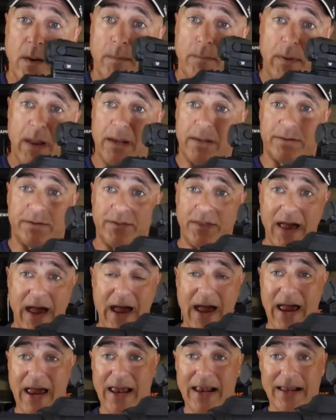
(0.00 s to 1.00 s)
makes
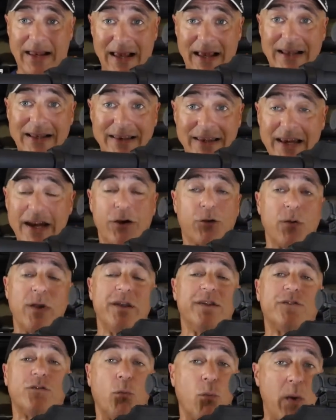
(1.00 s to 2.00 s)
that
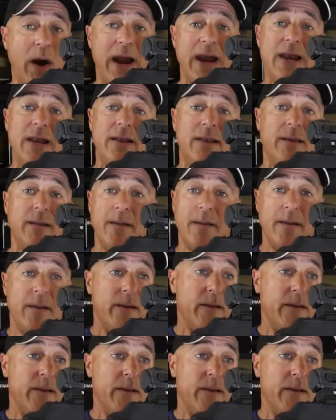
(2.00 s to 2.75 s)
decreased weight